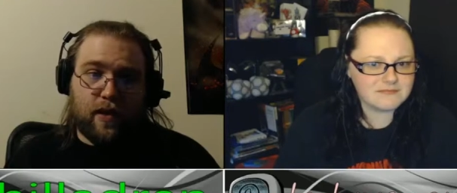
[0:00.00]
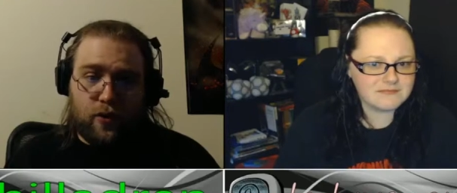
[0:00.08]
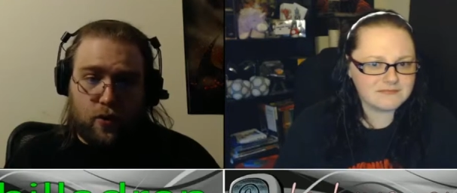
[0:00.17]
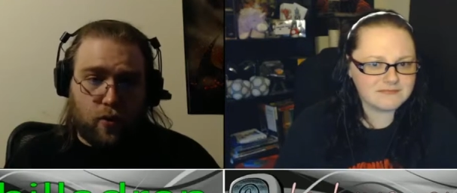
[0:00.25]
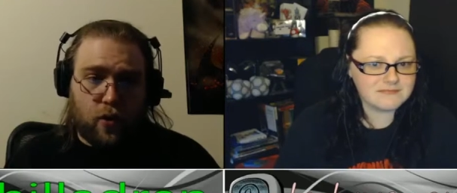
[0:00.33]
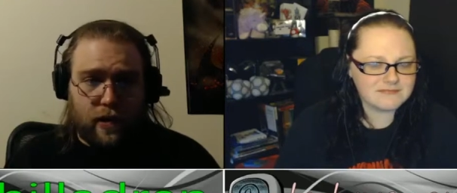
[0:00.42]
Speaker 1: in
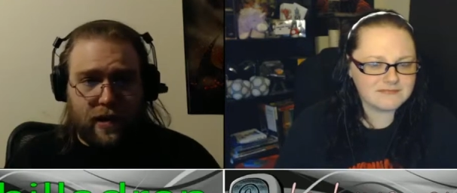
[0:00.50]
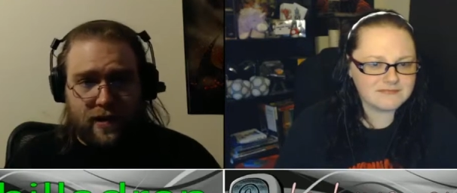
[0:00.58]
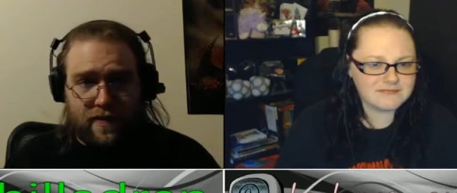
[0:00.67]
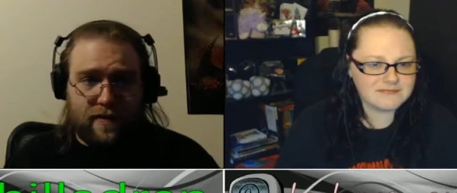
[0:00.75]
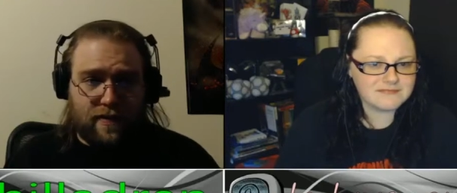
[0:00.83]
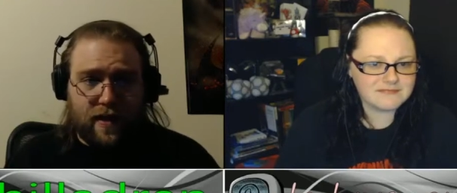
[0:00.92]
New
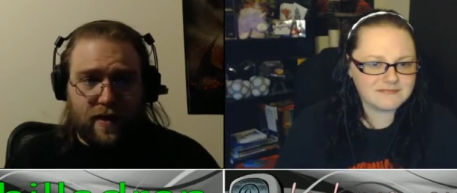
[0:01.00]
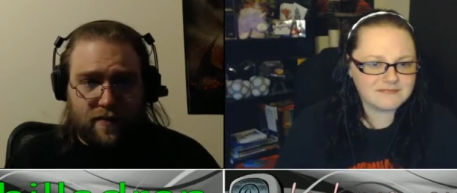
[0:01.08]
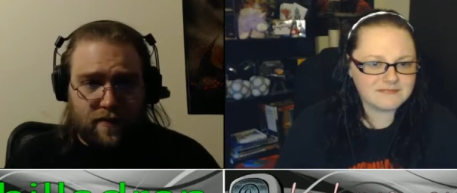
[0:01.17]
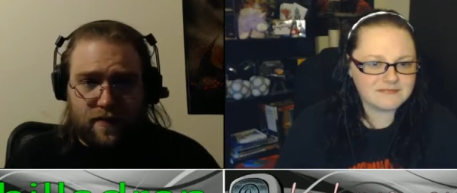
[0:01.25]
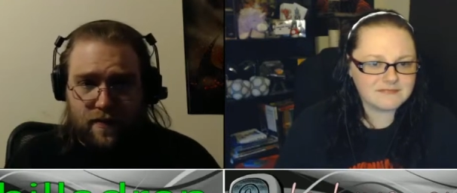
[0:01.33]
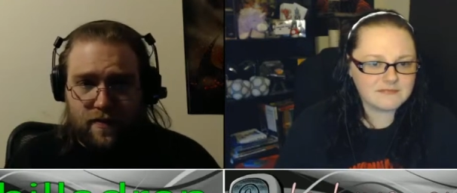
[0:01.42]
Orleans
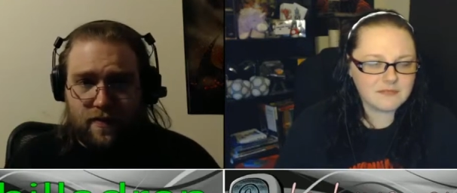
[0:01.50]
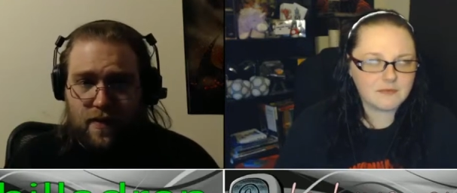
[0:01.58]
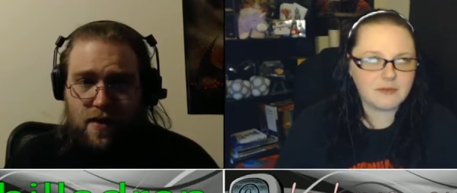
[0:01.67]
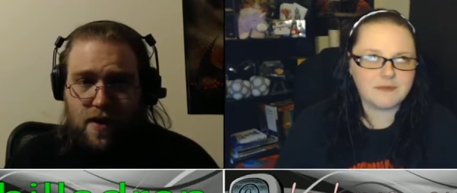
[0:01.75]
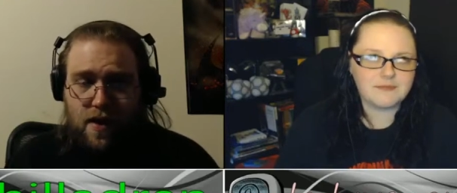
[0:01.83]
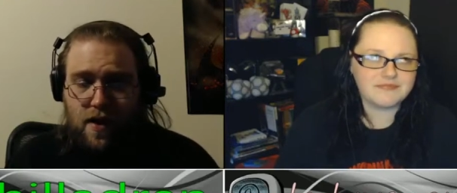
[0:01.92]
itself.
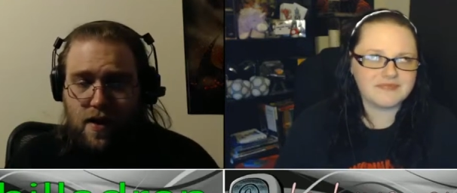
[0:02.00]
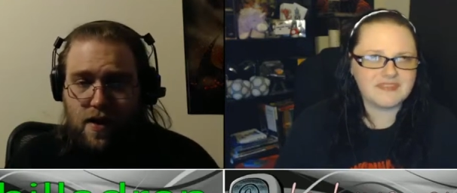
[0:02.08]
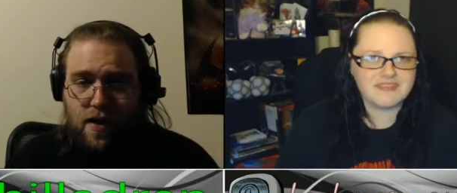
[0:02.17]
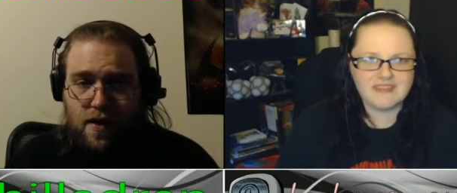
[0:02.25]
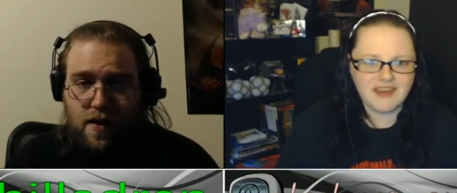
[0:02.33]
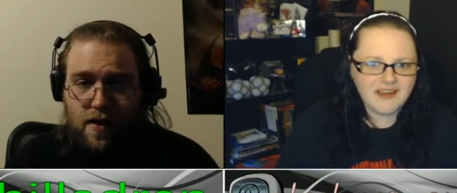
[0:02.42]
Speaker 2: Well,
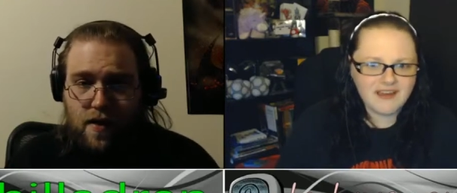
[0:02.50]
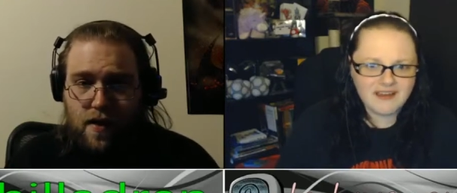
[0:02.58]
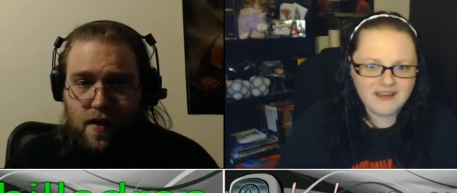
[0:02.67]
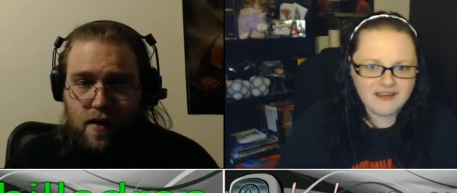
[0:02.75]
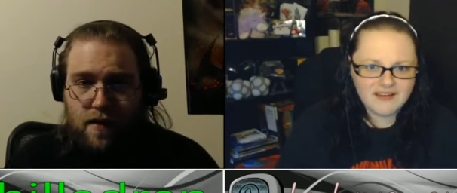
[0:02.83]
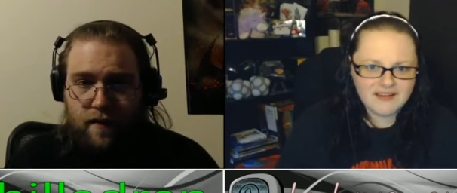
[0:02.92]
duh.
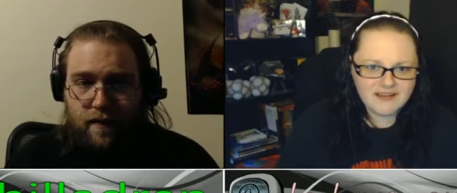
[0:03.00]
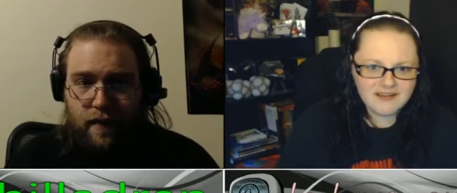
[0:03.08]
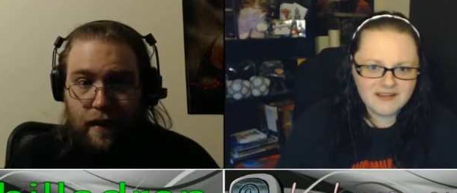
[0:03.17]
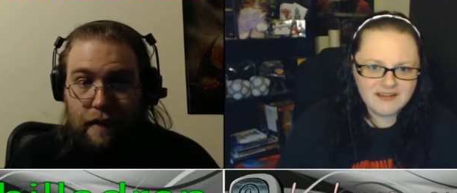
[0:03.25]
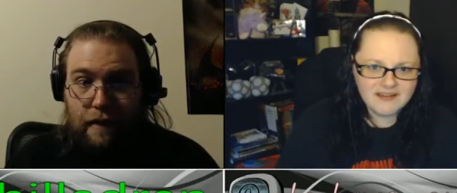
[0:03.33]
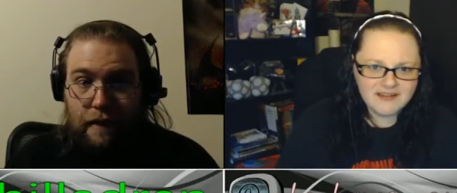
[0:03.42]

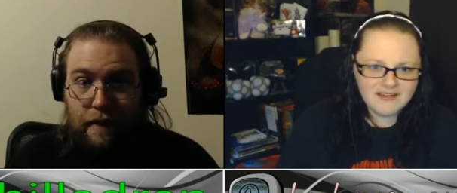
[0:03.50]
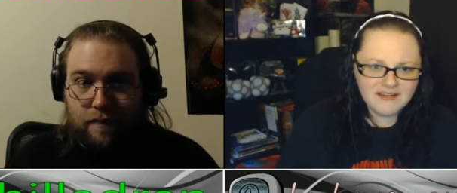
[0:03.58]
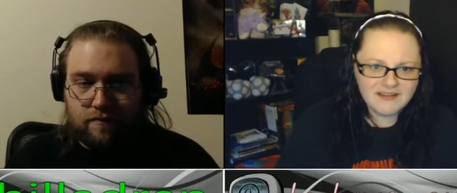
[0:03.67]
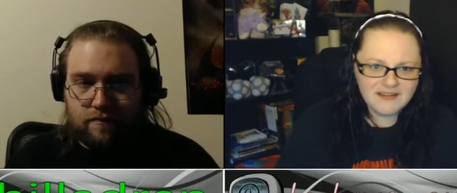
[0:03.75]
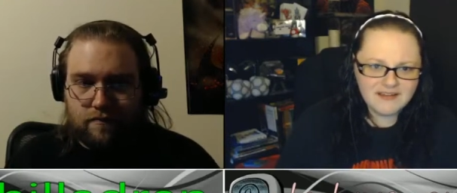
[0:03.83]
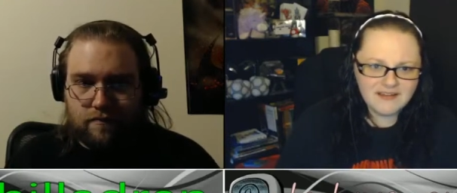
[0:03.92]
Duh.
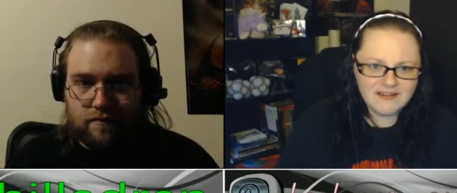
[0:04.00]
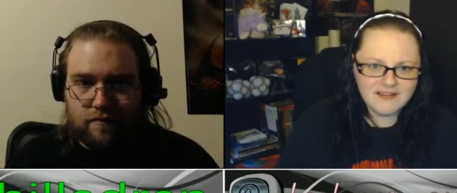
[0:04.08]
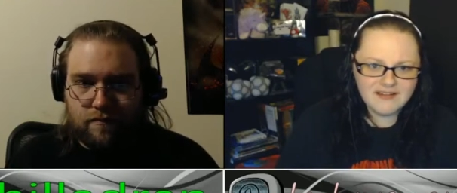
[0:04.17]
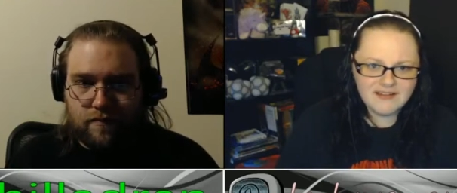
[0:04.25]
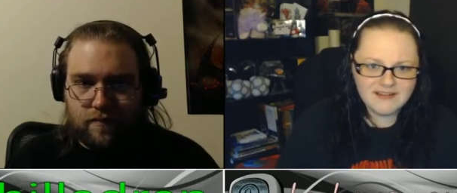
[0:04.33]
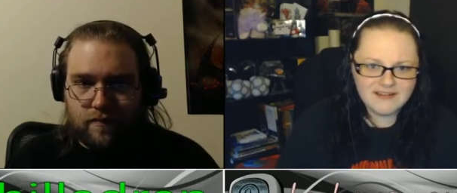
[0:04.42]

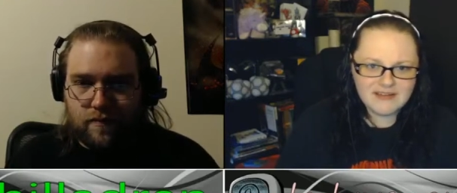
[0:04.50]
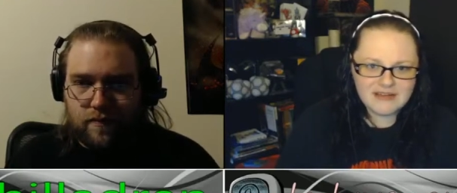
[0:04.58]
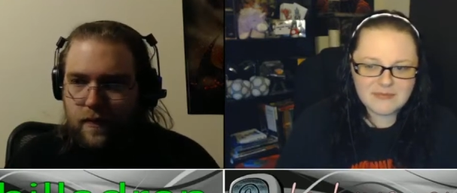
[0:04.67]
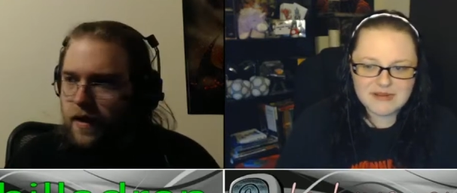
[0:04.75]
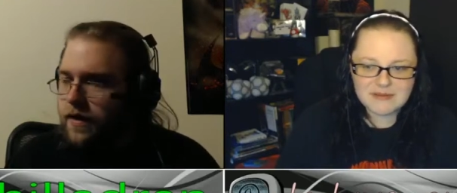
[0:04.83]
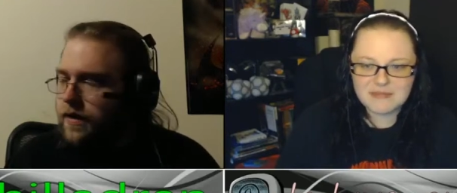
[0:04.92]

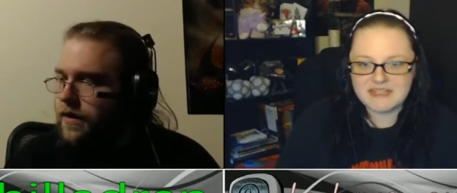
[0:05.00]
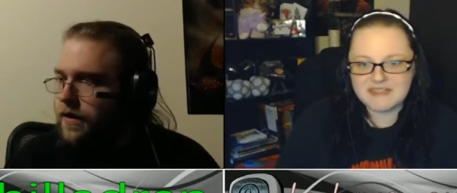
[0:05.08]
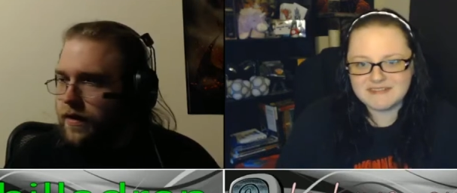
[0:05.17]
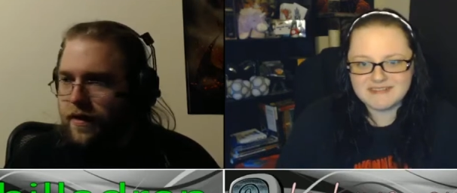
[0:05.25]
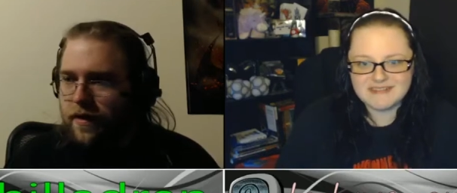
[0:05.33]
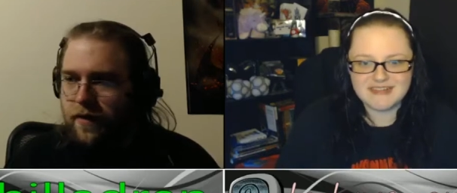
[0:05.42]
But I mean,
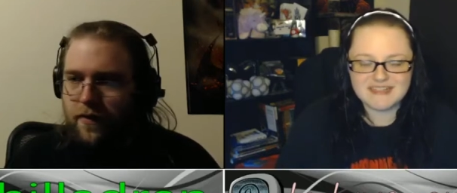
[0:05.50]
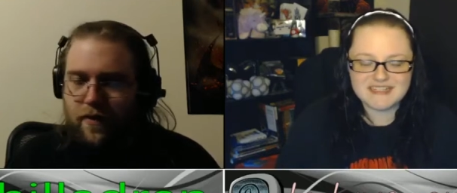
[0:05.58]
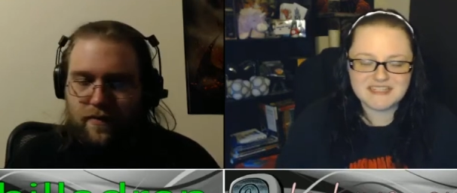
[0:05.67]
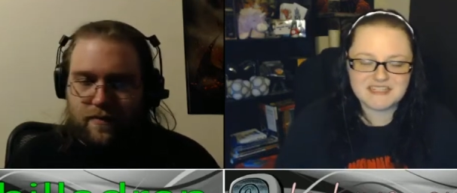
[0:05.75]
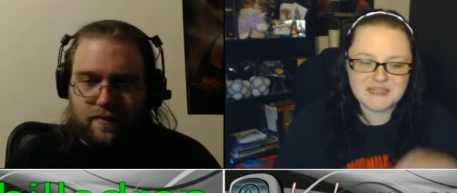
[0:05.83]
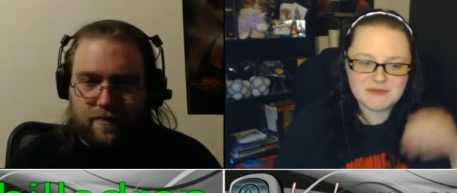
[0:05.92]
it just
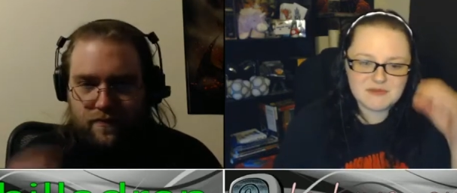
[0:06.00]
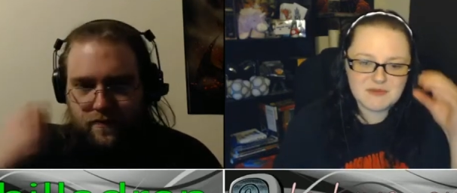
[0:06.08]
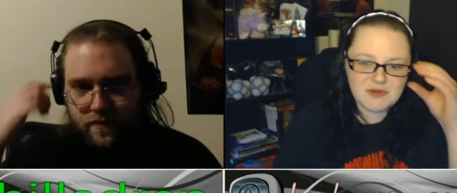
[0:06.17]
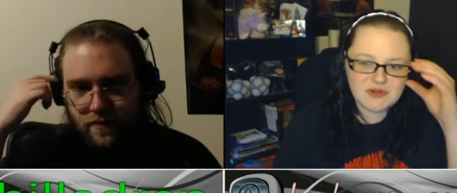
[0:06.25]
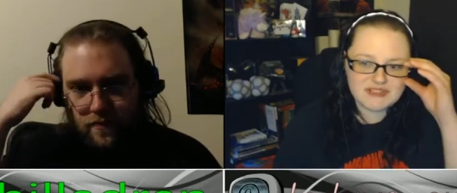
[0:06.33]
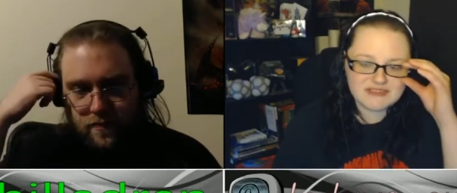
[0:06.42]
seems
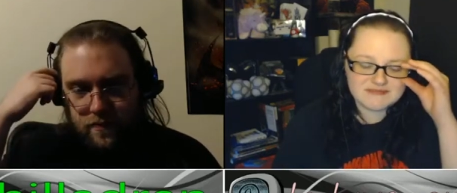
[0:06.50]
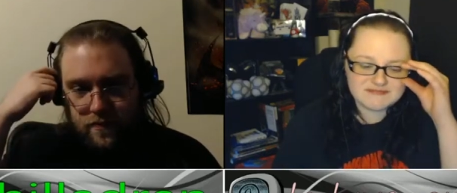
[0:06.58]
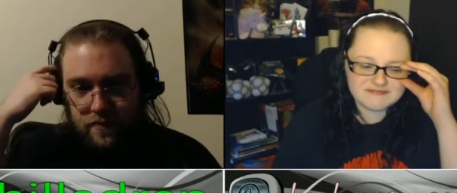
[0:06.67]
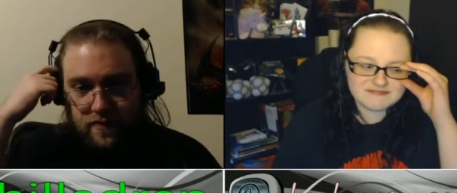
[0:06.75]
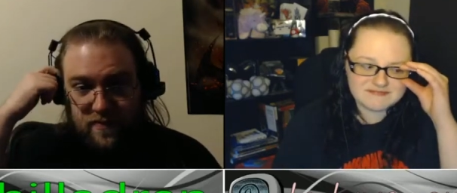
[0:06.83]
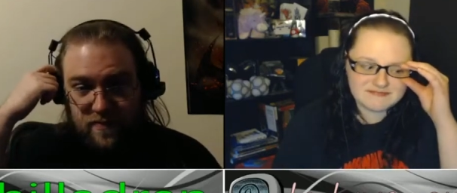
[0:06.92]
more,
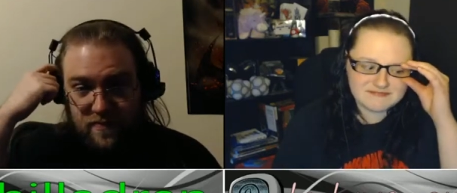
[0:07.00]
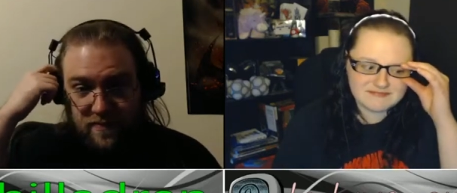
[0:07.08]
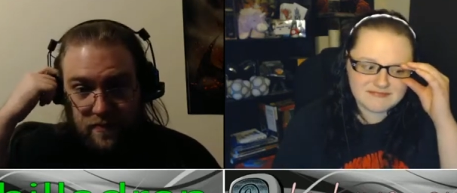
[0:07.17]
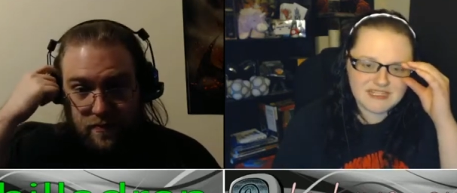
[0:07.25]
you